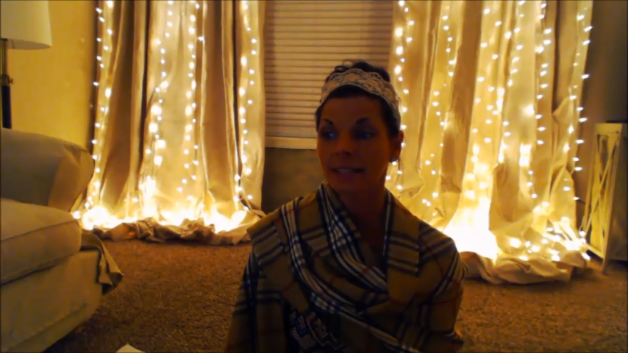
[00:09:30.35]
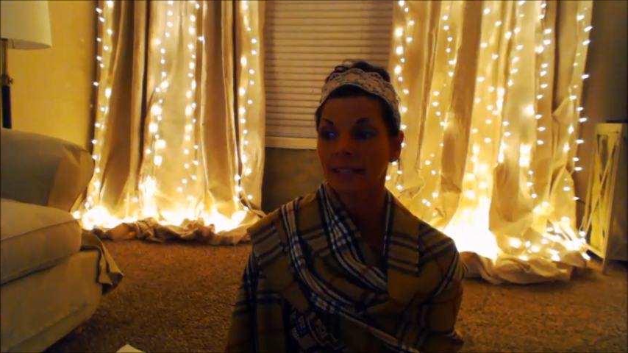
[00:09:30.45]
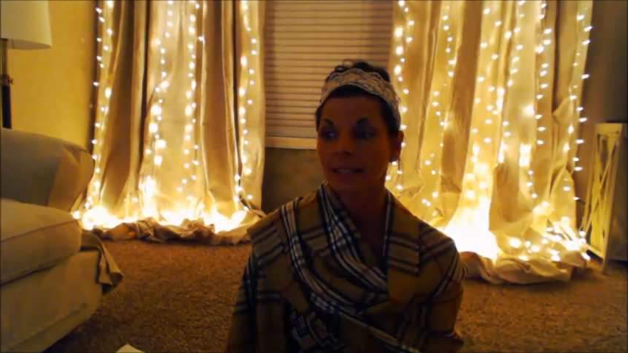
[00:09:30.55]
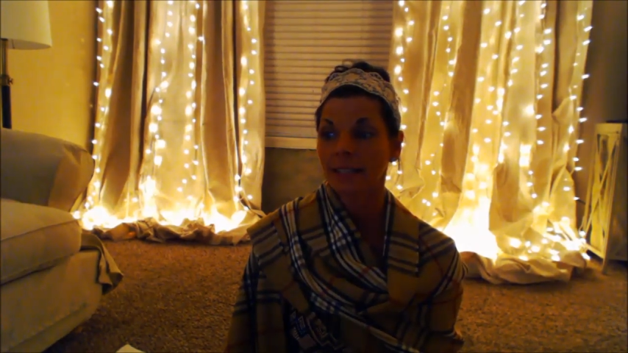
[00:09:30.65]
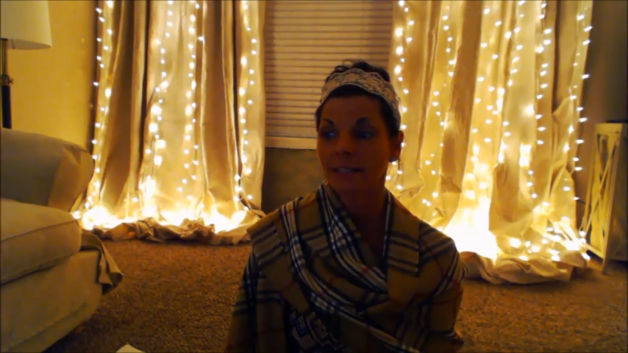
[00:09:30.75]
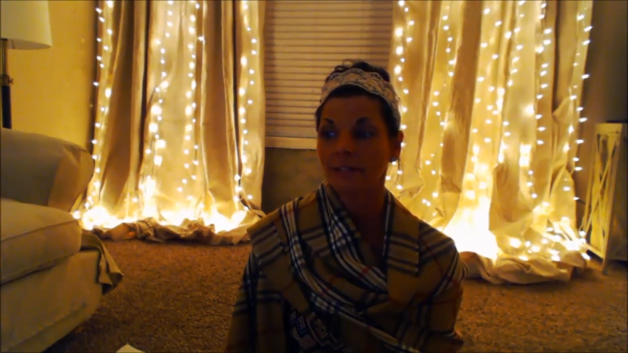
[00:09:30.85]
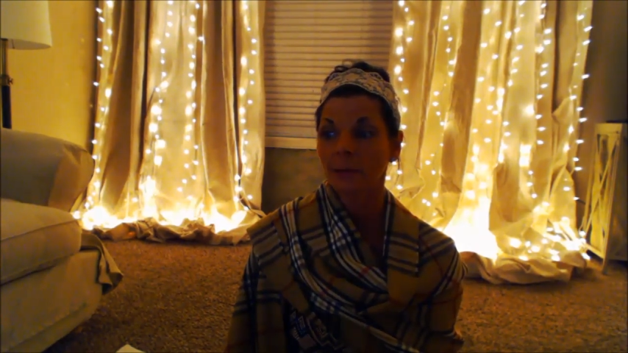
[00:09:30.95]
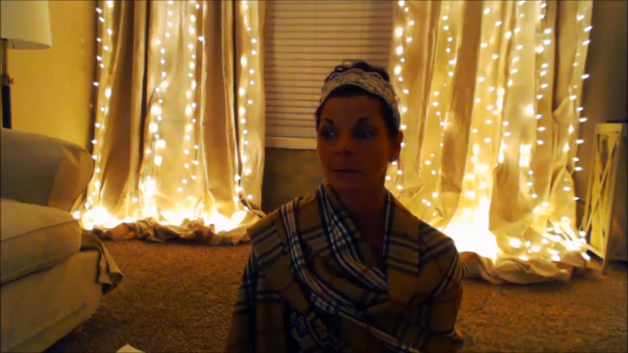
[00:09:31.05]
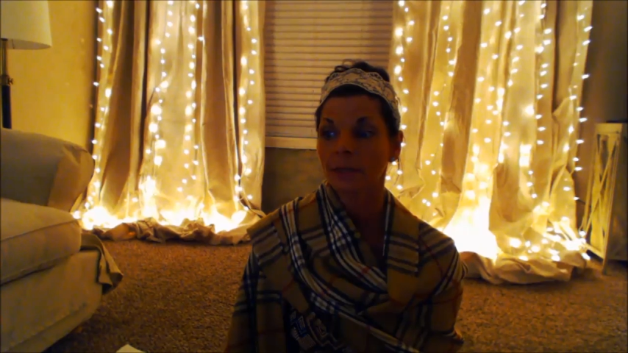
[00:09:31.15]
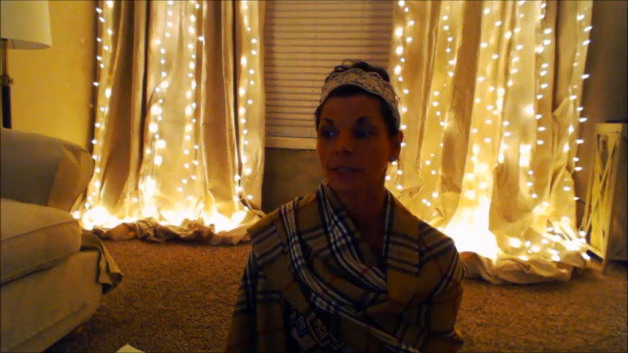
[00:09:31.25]
If
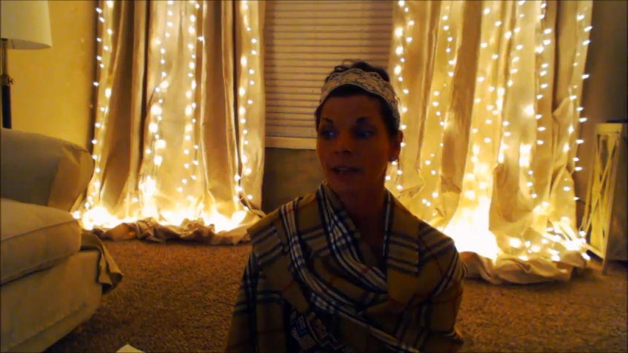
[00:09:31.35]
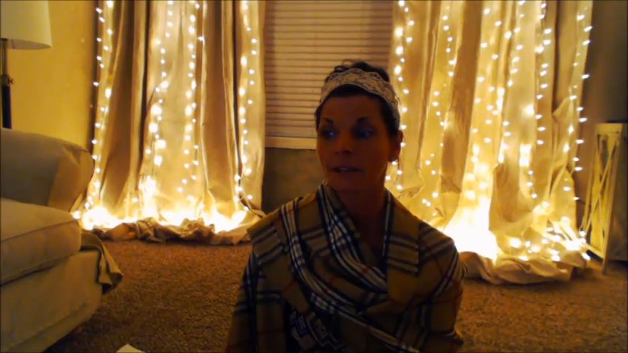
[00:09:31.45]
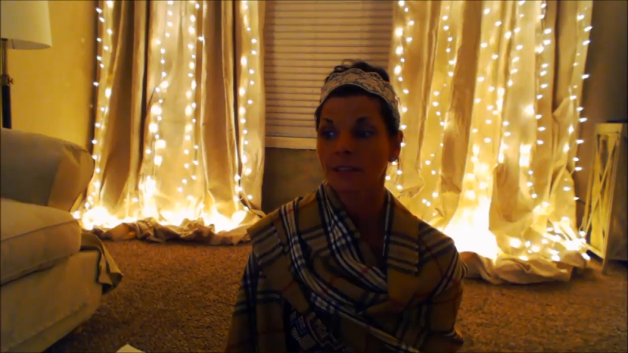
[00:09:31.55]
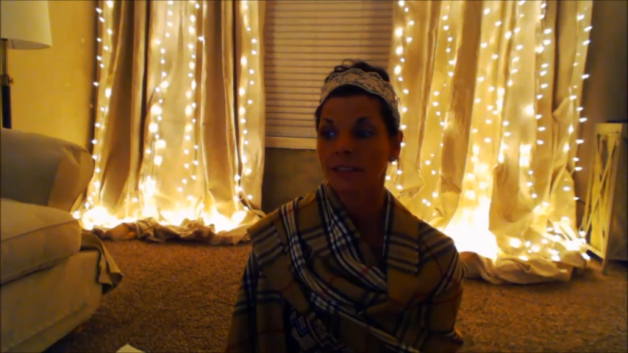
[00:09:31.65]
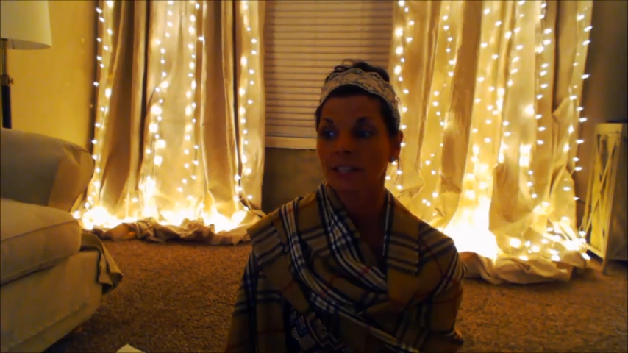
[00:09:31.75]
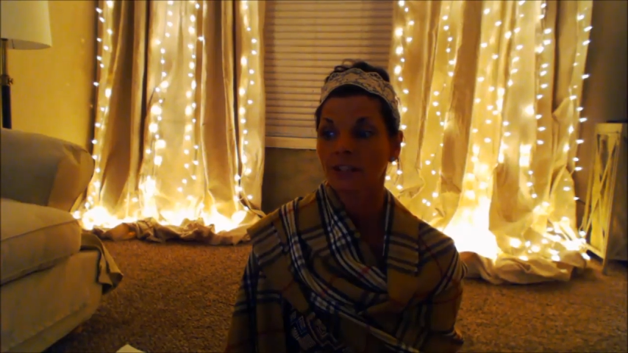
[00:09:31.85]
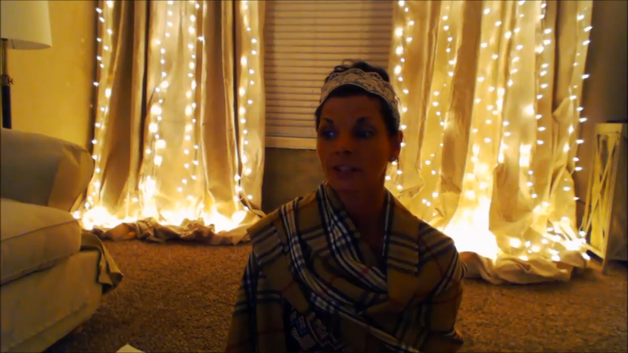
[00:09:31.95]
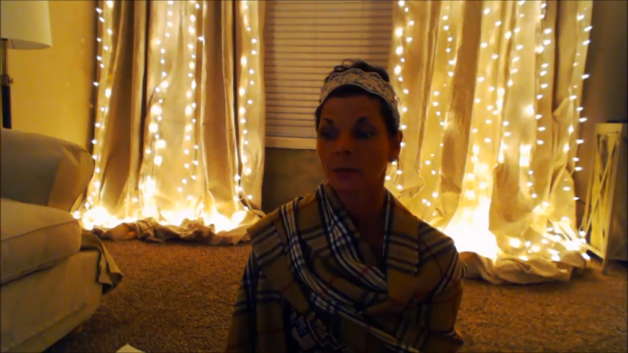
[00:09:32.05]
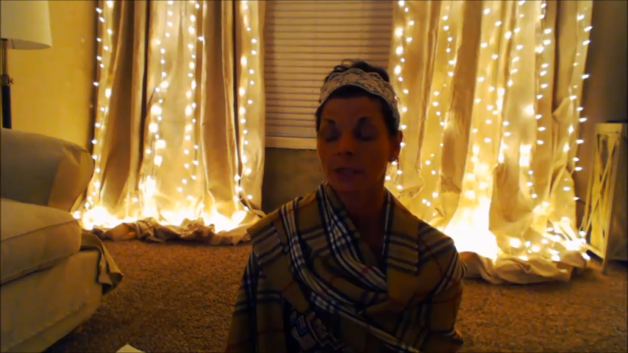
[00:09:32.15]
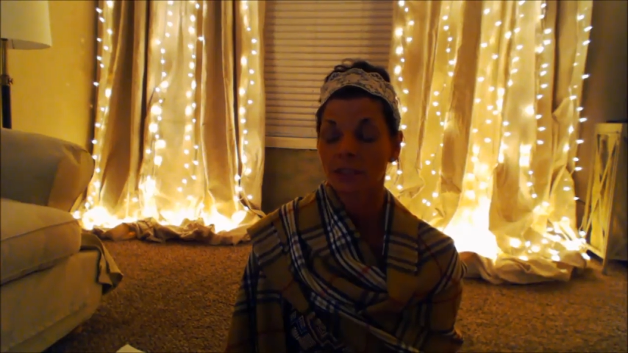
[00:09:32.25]
it were a
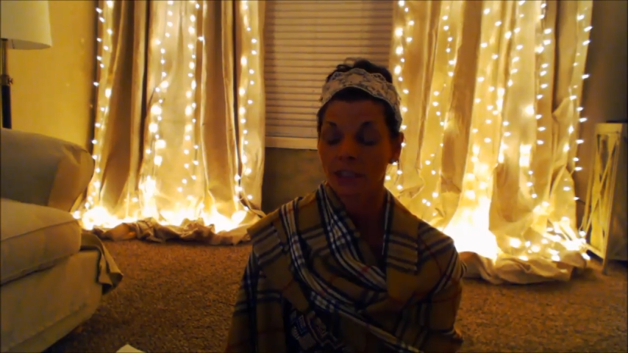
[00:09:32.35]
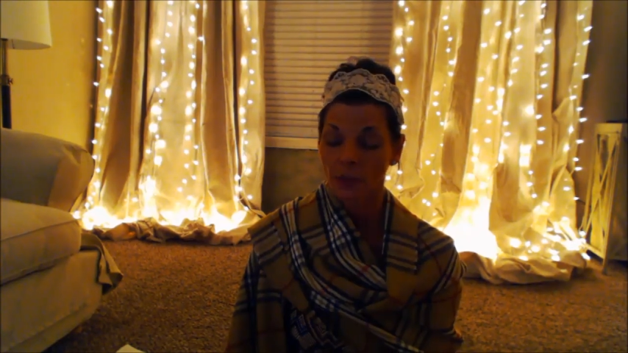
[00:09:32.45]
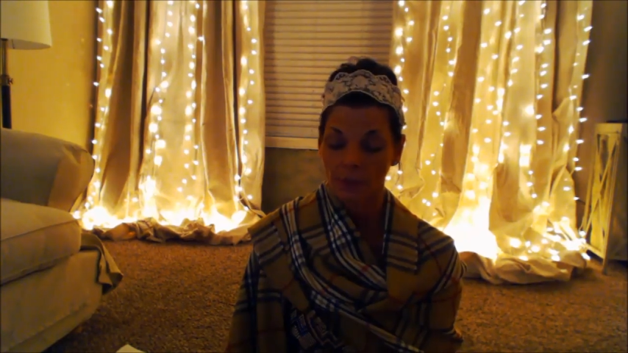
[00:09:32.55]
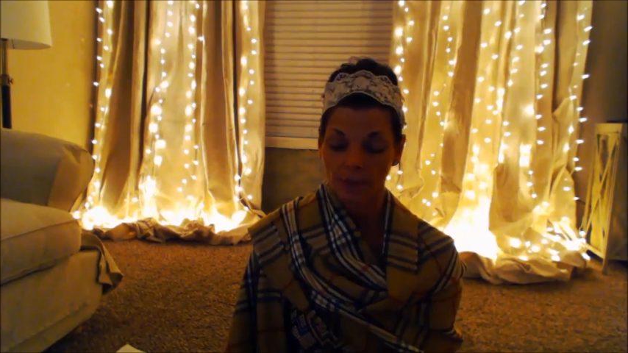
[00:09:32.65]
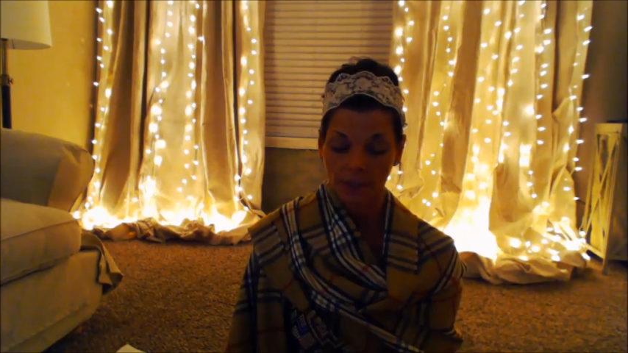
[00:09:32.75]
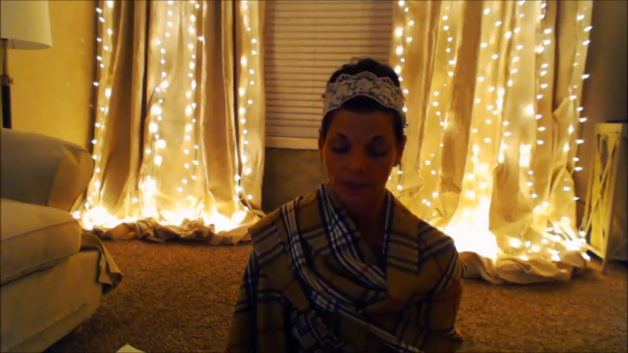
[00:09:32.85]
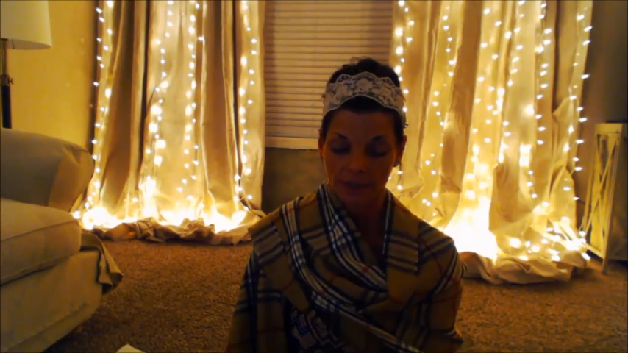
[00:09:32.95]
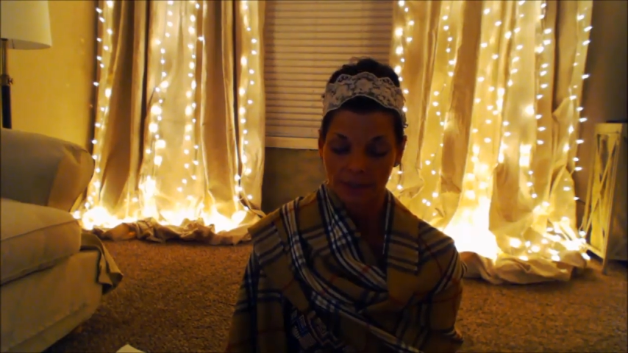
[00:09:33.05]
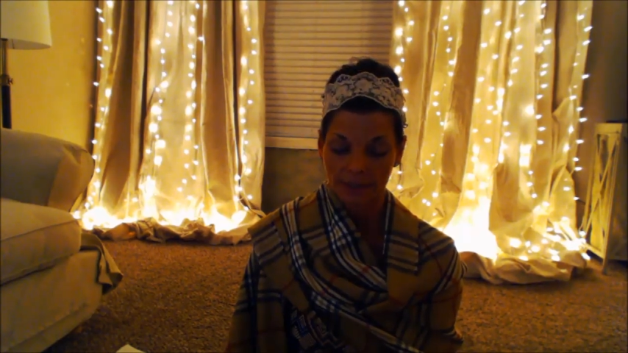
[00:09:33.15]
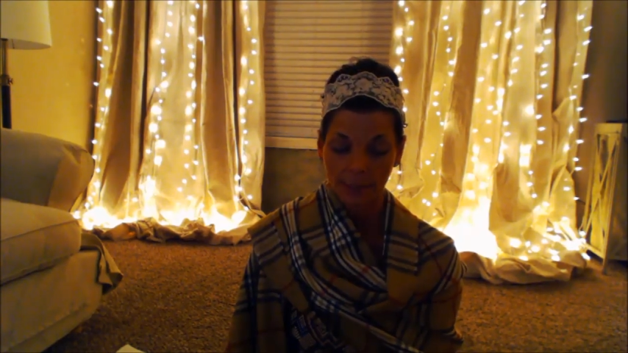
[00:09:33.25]
conversation, which I don't think it is,